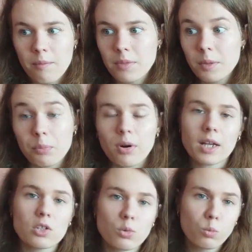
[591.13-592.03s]
The
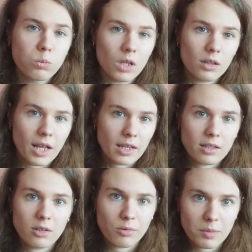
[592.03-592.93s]
price will
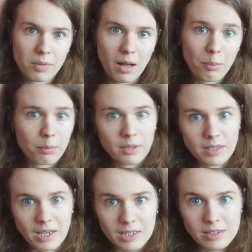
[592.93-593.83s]
likely creep up,
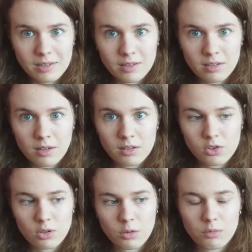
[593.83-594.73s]
yes,
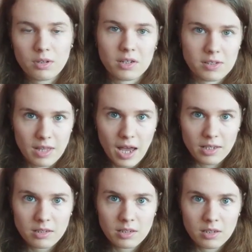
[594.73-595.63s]
so there's
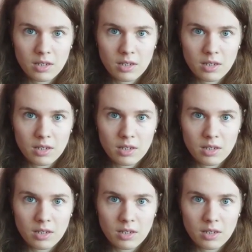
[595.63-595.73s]
that.